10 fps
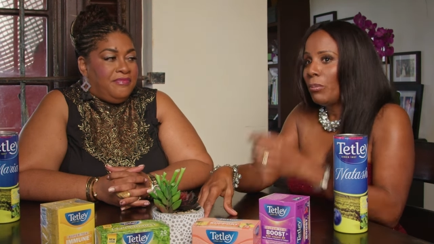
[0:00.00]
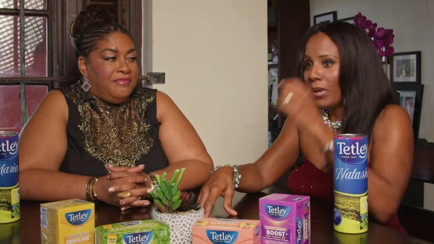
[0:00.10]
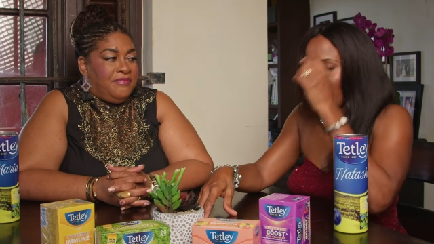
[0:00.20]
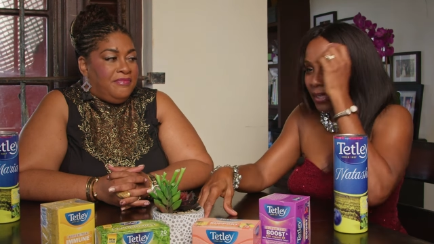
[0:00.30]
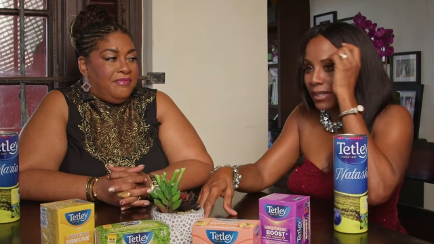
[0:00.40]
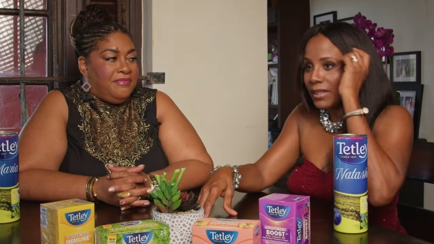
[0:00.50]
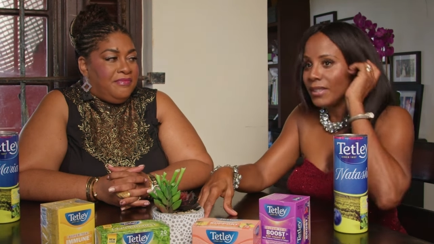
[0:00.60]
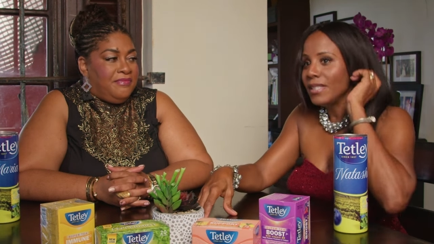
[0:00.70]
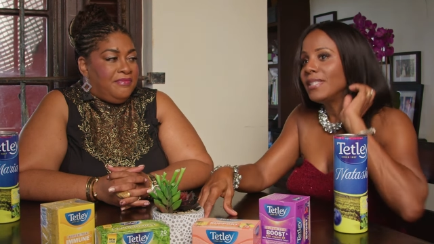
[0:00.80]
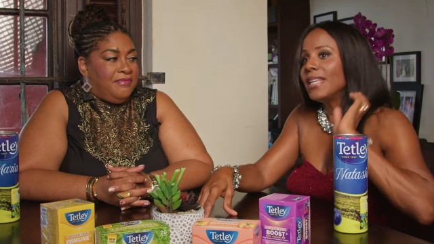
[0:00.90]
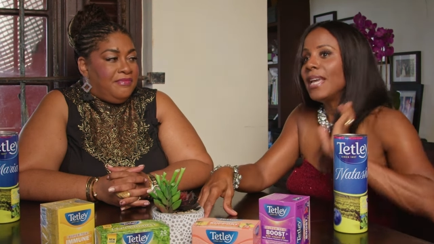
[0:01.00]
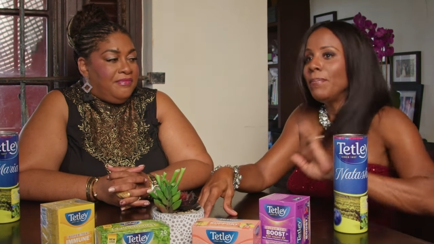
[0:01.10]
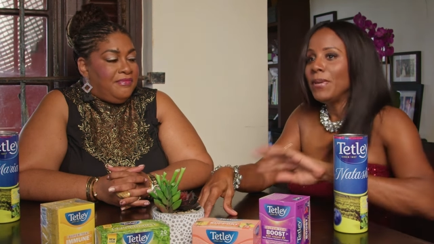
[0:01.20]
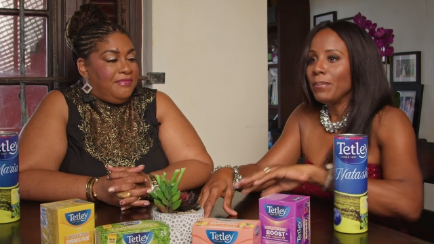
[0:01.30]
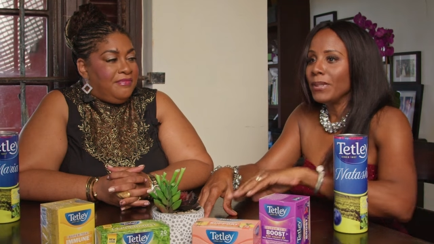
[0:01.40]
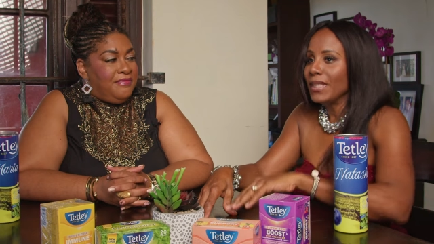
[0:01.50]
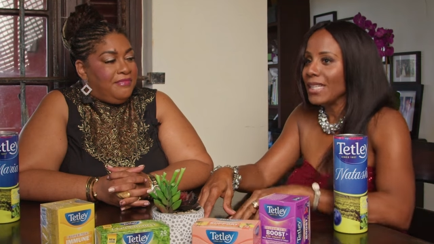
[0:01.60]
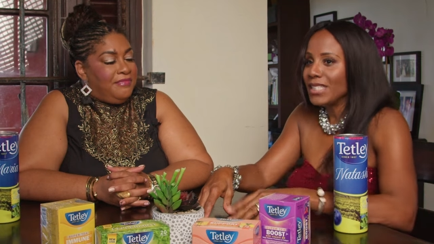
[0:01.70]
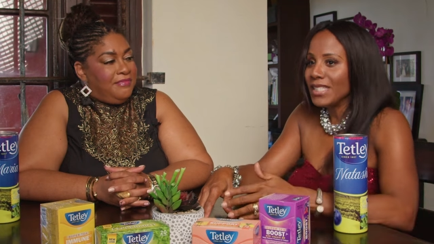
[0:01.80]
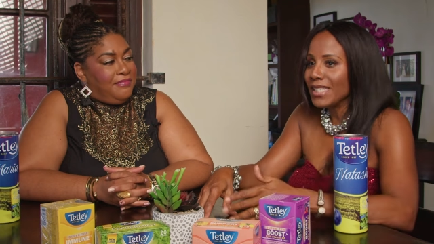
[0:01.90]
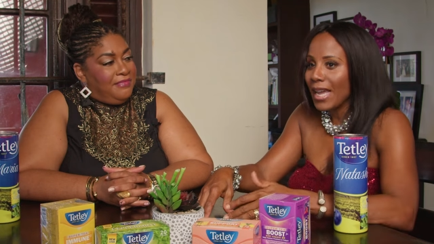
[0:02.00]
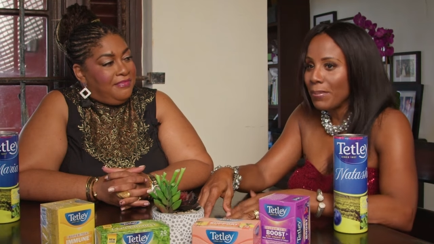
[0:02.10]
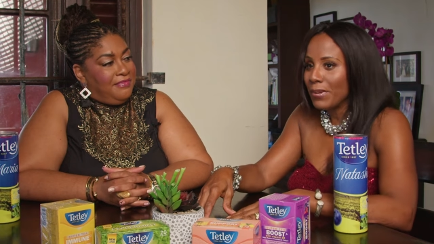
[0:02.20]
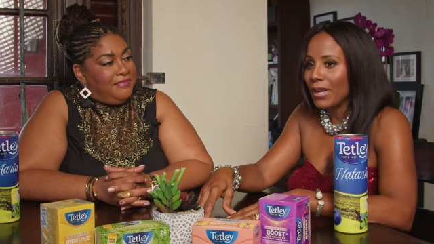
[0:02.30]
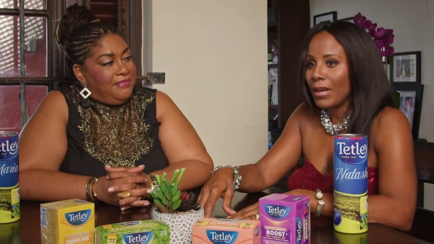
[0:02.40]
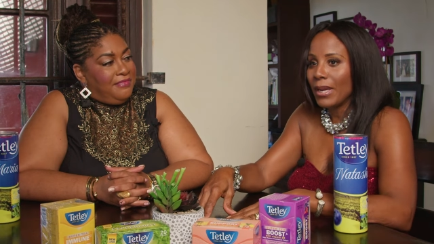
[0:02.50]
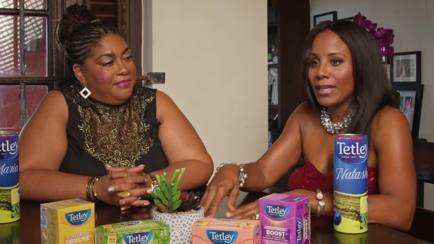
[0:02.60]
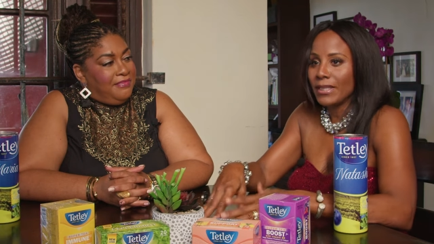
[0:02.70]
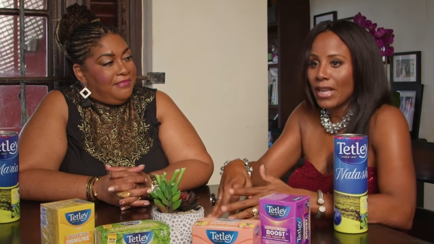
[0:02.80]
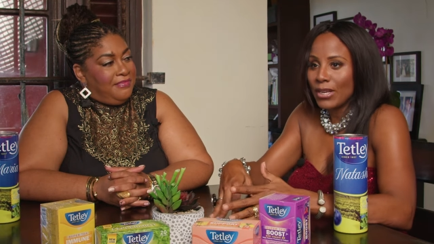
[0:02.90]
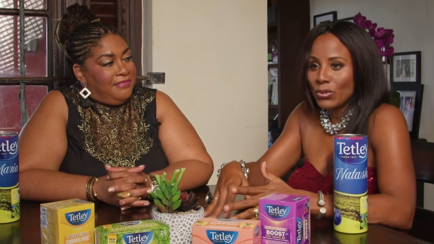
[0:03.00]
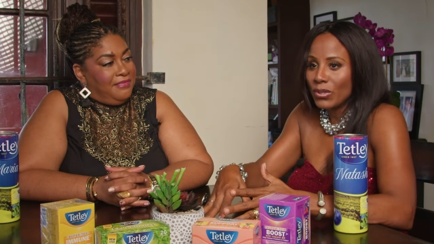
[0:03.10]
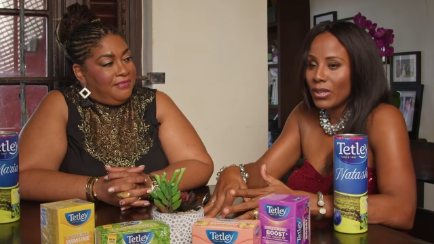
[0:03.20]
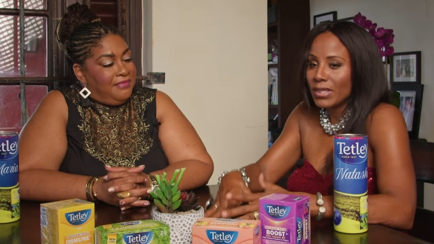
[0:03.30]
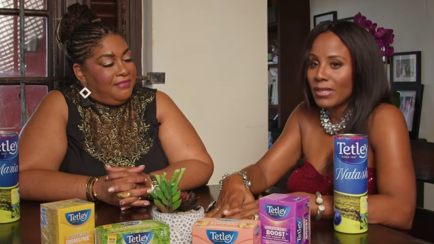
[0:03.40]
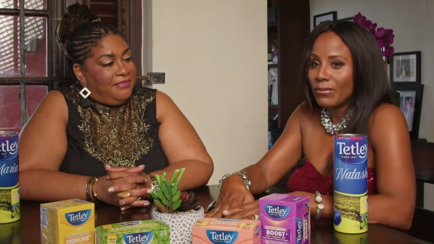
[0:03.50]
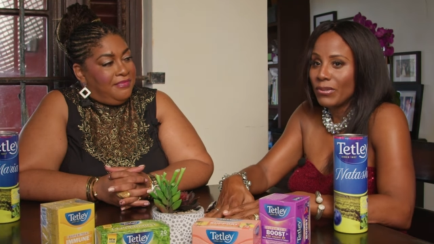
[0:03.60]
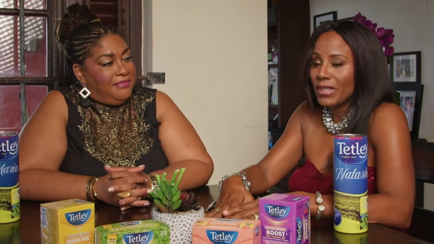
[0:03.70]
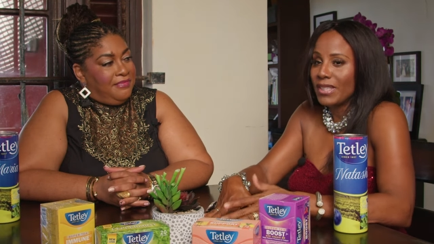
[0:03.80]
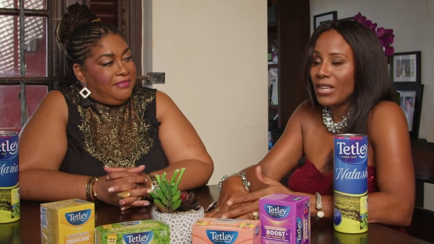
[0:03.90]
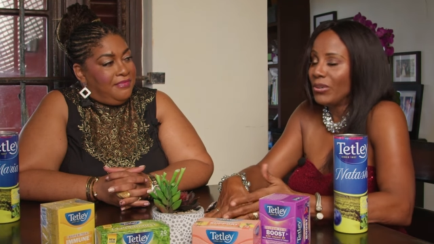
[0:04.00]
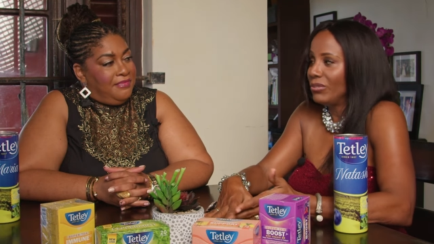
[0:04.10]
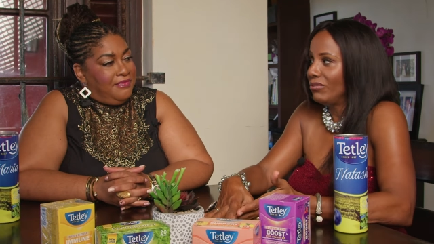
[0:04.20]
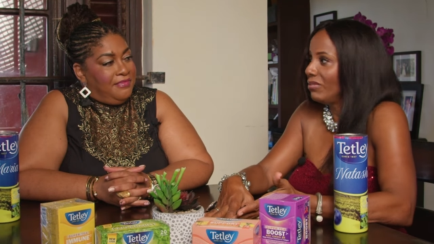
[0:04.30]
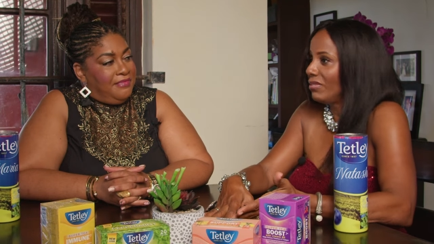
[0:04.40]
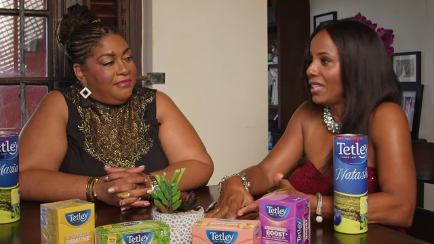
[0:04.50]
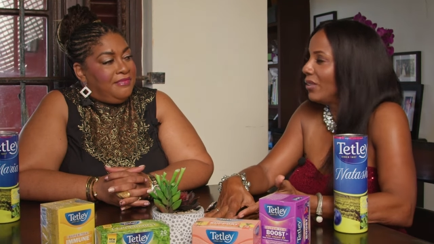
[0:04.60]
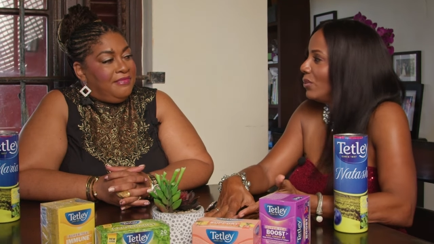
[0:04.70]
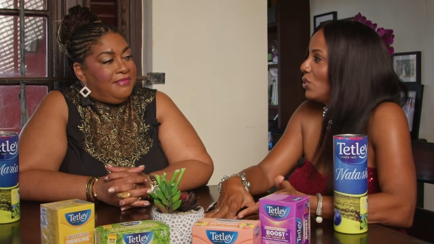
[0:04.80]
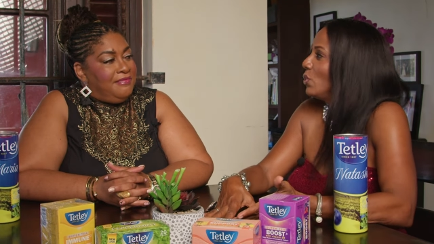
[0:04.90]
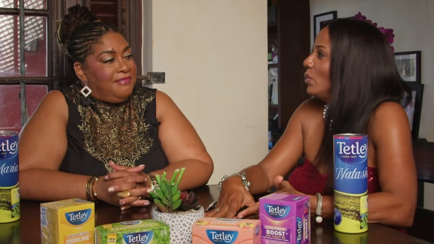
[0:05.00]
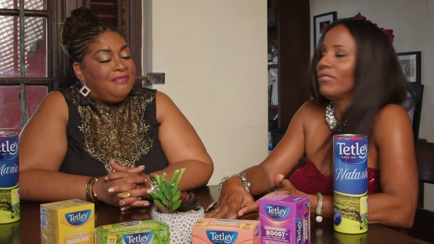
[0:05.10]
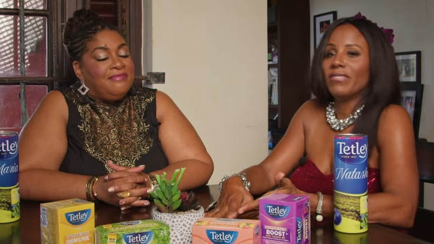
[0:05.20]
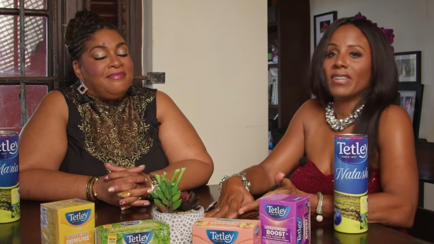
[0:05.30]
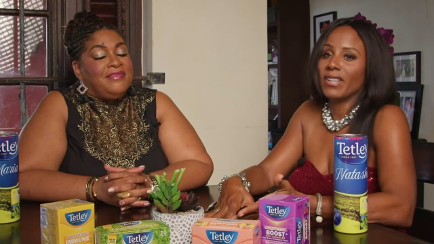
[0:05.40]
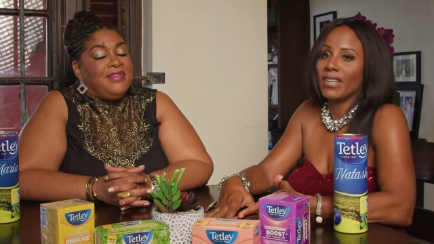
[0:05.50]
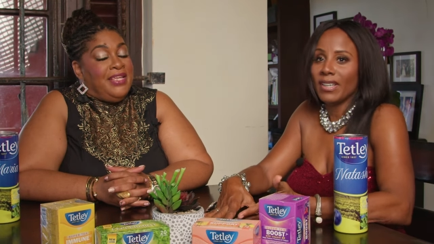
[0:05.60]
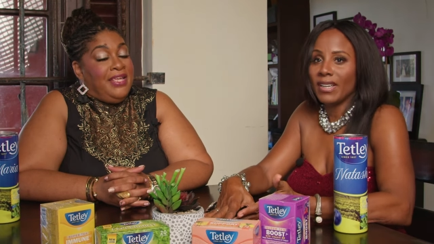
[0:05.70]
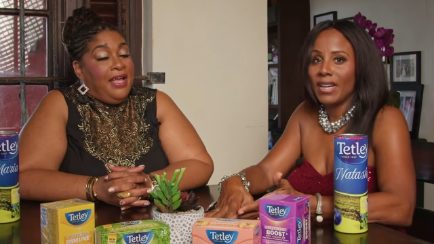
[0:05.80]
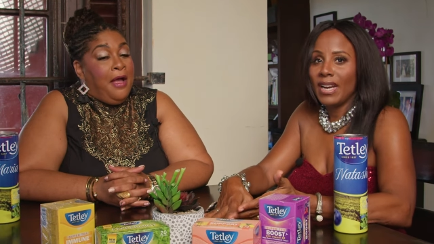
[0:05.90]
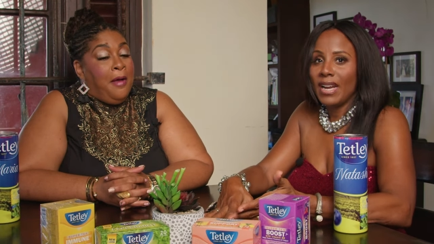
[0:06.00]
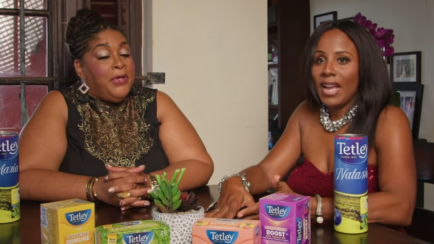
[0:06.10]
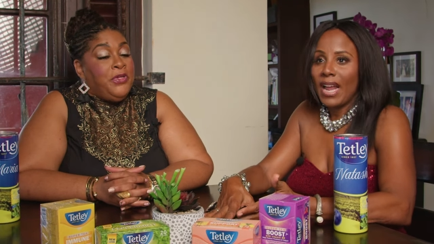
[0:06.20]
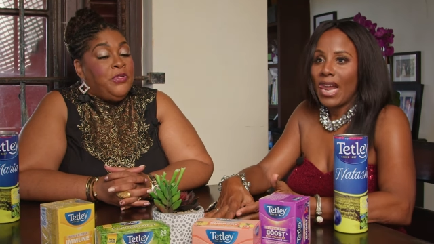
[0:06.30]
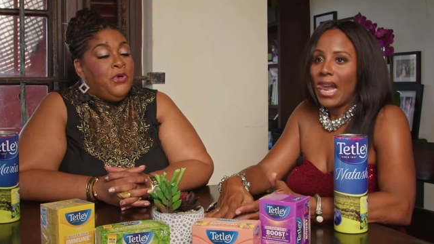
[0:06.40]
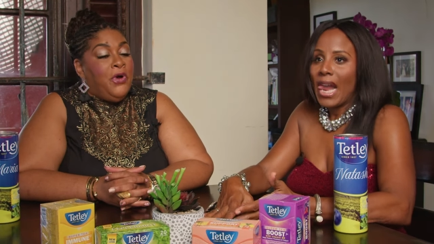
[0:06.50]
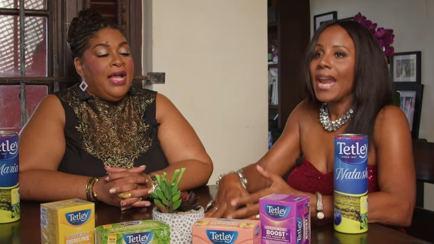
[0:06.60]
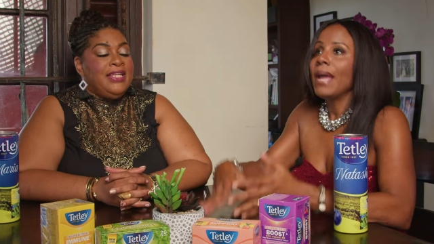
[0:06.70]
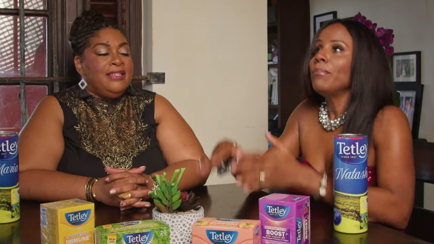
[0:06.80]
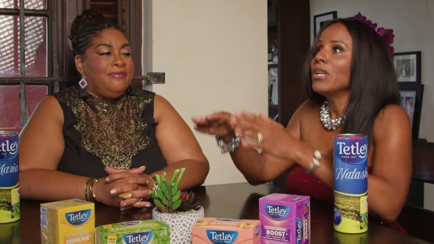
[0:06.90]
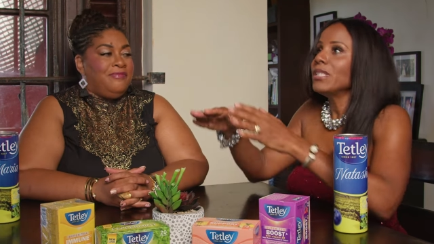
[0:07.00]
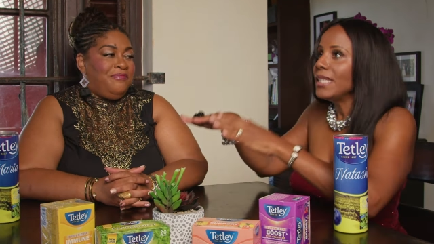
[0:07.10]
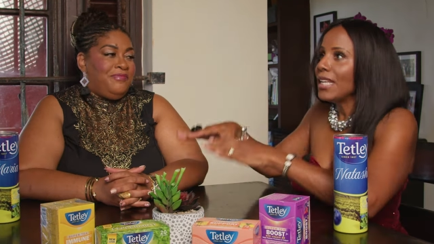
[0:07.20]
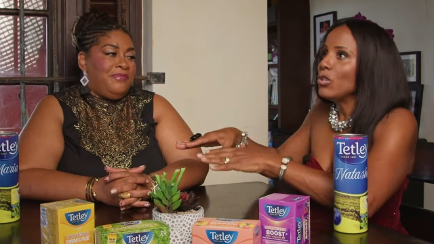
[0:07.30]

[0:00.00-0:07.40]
Speaker 1: But the same people that she's hyping up and doing all that stuff for, they don't do it for her. Yeah.
Speaker 2: But you know,
Speaker 1: and I'm not saying that